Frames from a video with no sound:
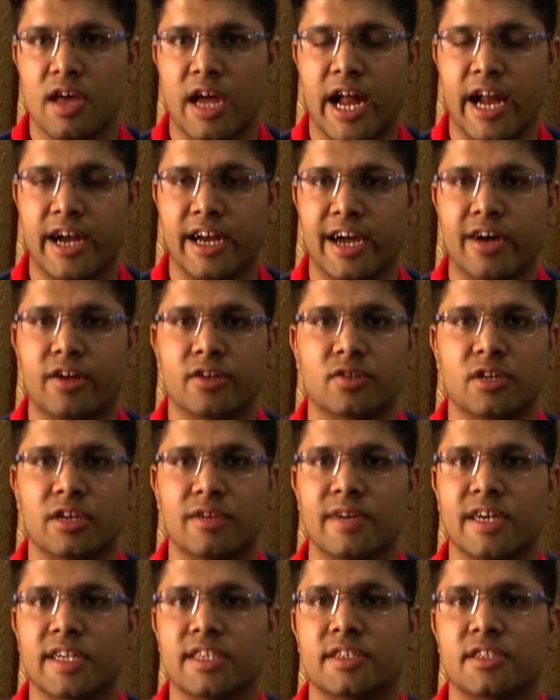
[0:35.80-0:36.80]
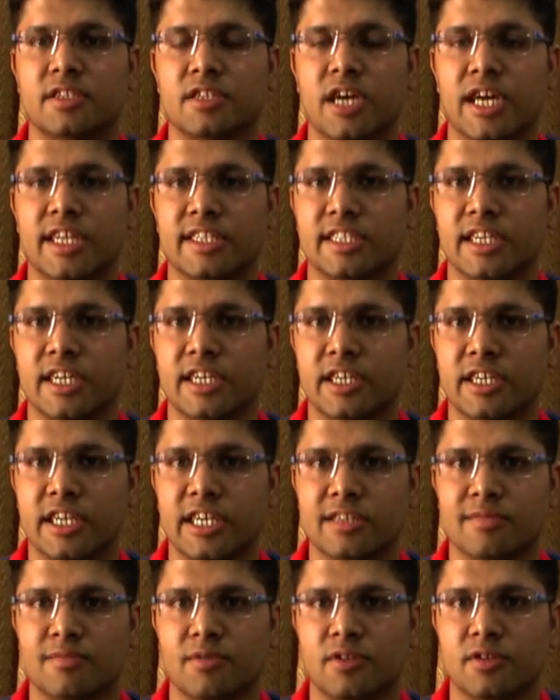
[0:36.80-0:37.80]
And I also revised the NCERT
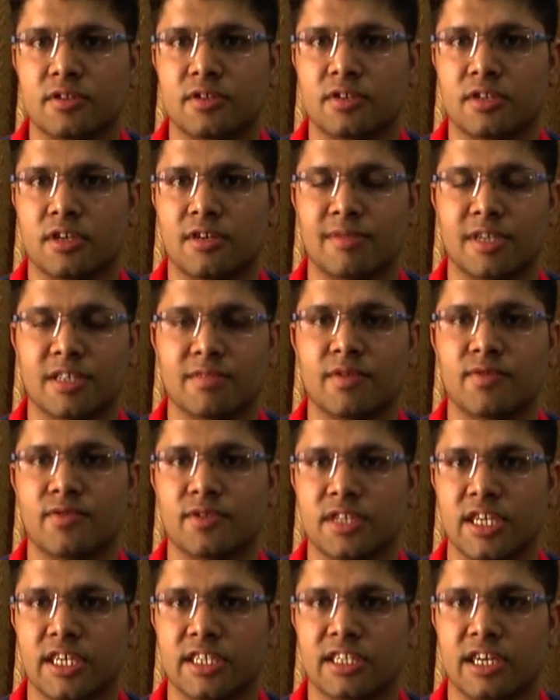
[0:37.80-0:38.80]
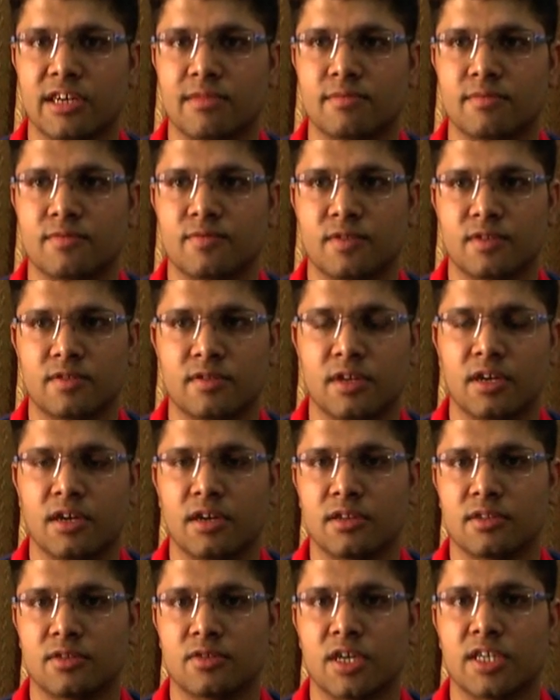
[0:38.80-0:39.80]
textbooks a month before the exam
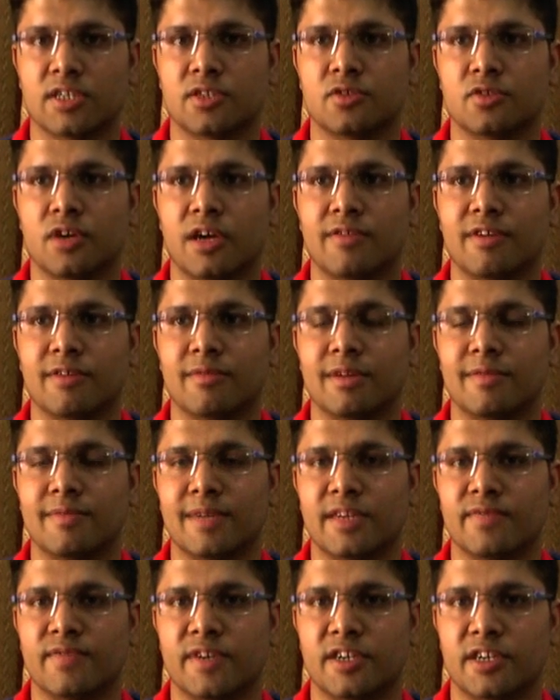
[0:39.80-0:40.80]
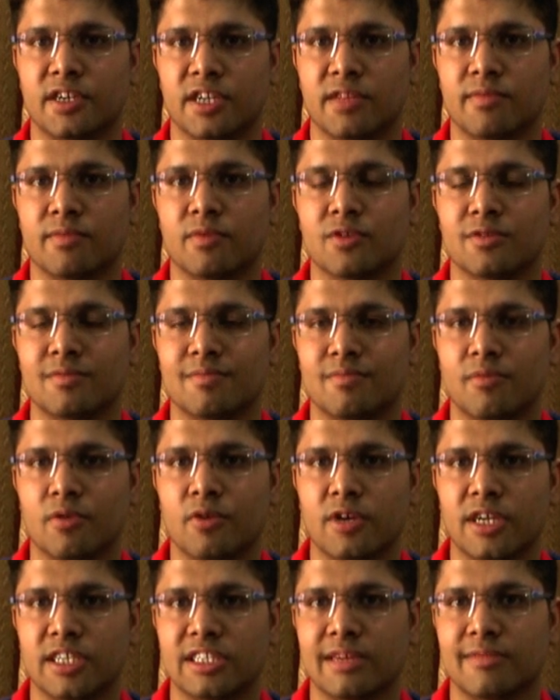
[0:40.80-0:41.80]
so as to have double benefit in both
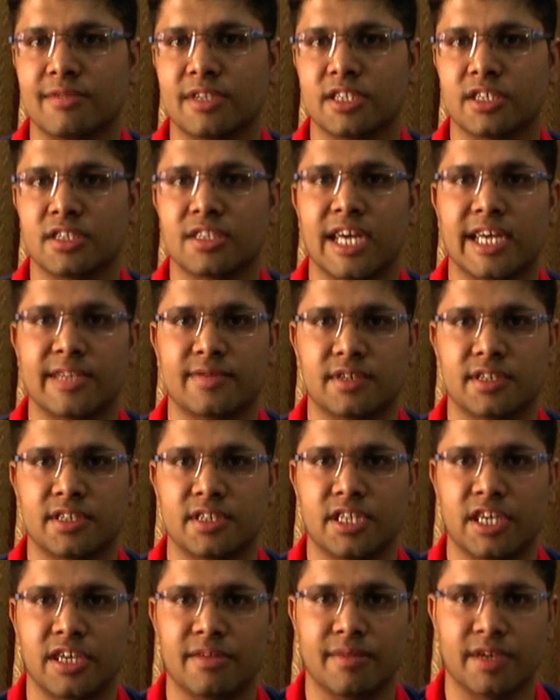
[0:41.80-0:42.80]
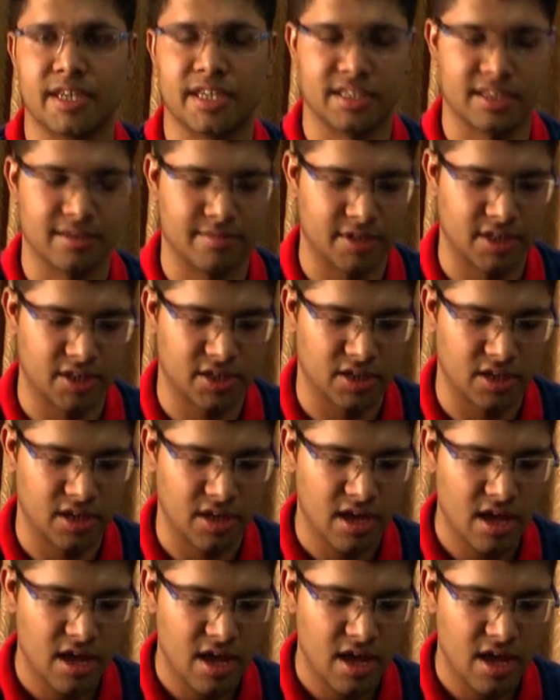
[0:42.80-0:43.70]
board examination as well as JEE main examination.